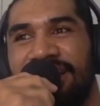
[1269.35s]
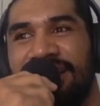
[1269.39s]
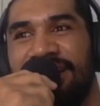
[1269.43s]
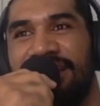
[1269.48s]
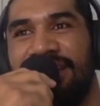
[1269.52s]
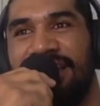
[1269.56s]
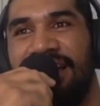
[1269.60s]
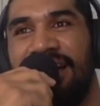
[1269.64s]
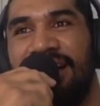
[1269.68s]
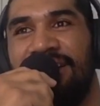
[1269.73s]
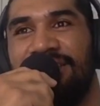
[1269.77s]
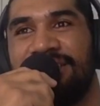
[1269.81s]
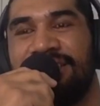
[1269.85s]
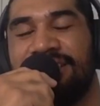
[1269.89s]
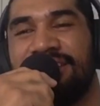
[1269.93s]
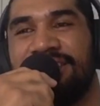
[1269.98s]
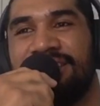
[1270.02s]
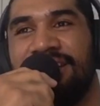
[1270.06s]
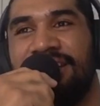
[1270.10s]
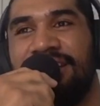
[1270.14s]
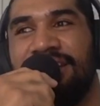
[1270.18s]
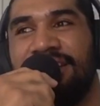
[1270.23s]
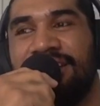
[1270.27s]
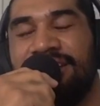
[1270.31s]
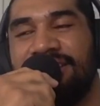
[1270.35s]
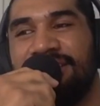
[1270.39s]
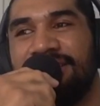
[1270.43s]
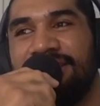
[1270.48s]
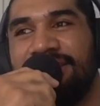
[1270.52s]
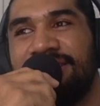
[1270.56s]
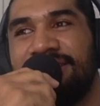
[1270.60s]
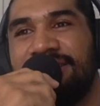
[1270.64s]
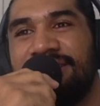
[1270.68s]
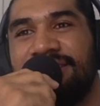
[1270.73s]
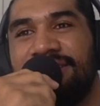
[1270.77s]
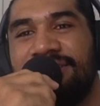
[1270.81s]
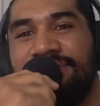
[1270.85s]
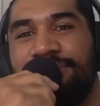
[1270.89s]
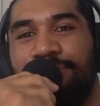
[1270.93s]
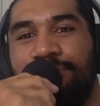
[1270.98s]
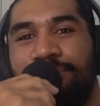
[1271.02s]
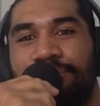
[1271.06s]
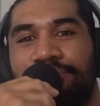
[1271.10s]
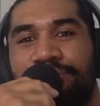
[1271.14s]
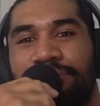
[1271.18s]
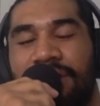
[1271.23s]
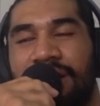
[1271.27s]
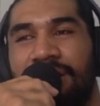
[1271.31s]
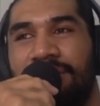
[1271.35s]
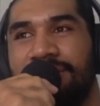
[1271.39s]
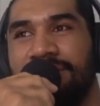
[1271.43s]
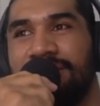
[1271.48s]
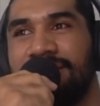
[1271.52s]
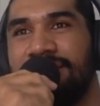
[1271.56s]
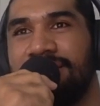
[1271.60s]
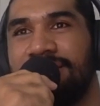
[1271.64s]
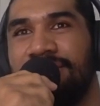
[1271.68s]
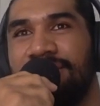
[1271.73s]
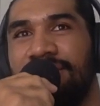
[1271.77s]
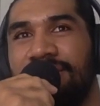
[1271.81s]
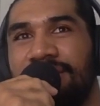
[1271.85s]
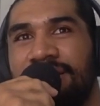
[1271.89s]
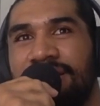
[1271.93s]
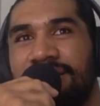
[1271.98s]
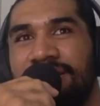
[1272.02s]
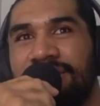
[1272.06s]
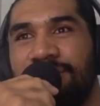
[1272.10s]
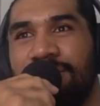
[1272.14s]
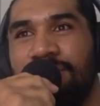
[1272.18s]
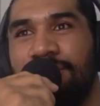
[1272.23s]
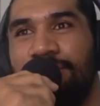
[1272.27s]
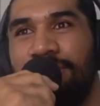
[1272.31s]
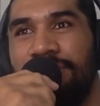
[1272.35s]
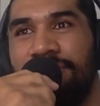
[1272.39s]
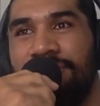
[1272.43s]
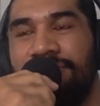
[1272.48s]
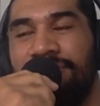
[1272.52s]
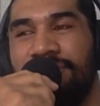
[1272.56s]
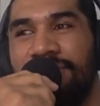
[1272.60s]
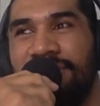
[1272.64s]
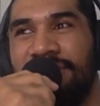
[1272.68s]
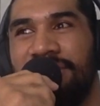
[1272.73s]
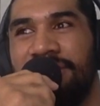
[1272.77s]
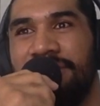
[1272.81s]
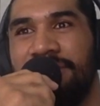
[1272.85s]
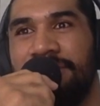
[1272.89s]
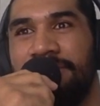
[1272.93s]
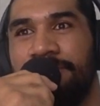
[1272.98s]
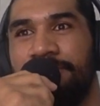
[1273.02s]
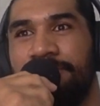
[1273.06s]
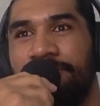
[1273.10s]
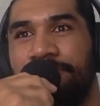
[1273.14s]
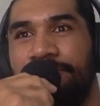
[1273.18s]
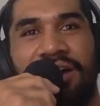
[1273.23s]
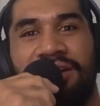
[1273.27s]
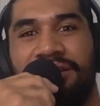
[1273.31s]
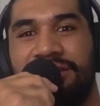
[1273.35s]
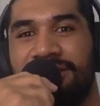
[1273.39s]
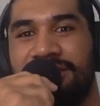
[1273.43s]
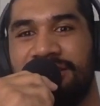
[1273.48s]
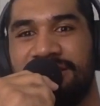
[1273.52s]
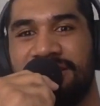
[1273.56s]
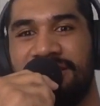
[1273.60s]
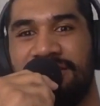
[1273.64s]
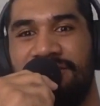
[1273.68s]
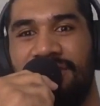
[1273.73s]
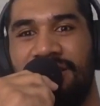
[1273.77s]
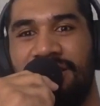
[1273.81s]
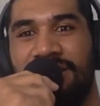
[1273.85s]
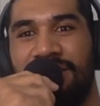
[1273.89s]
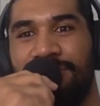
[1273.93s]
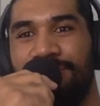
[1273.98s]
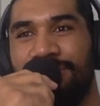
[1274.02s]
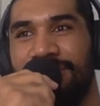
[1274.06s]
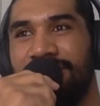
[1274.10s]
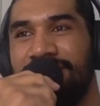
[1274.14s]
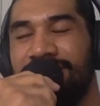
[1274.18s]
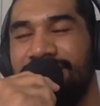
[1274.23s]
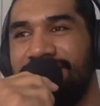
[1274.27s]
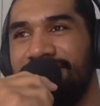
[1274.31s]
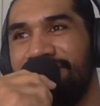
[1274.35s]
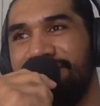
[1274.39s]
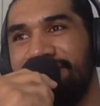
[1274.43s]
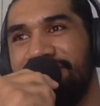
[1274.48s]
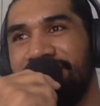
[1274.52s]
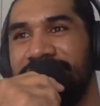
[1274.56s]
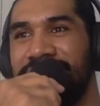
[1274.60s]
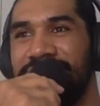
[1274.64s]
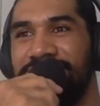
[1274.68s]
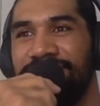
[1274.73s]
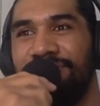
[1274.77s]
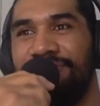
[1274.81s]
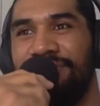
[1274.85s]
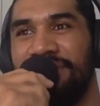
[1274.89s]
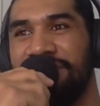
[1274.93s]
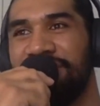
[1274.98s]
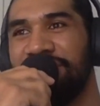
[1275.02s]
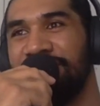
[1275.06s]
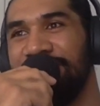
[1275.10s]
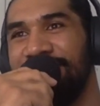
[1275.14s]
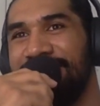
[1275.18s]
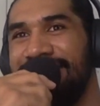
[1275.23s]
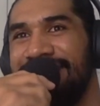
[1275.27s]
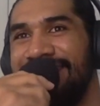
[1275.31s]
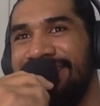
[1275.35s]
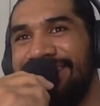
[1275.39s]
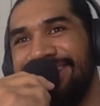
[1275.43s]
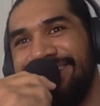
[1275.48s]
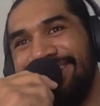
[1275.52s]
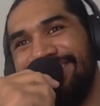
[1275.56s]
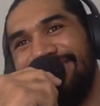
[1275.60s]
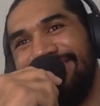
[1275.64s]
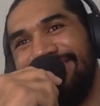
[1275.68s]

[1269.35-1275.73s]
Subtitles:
Nah, it was exciting, because I was turning into a bit of a Highlanders development veteran, eh?